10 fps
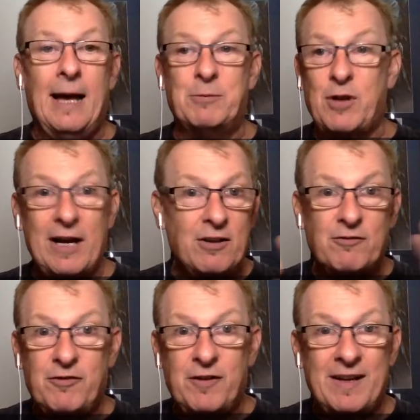I'm trying
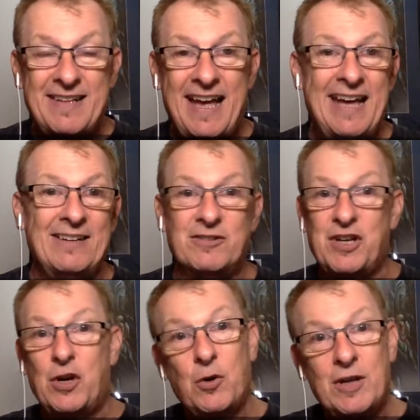to fix that. And they're
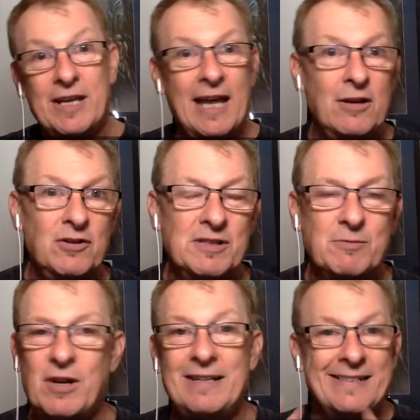saying, oh, you can't do a subscribe.